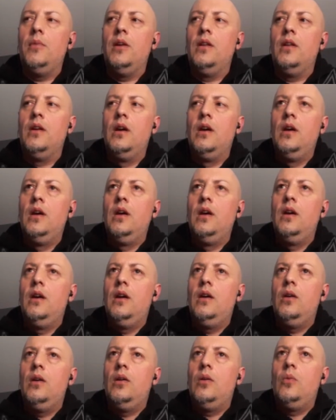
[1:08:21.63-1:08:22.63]
I mean,
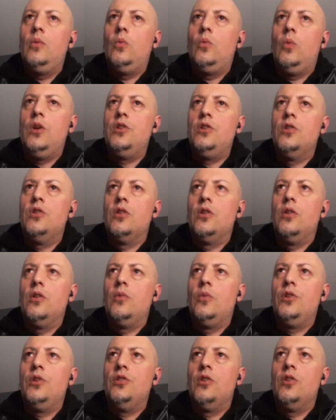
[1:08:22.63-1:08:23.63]
when you're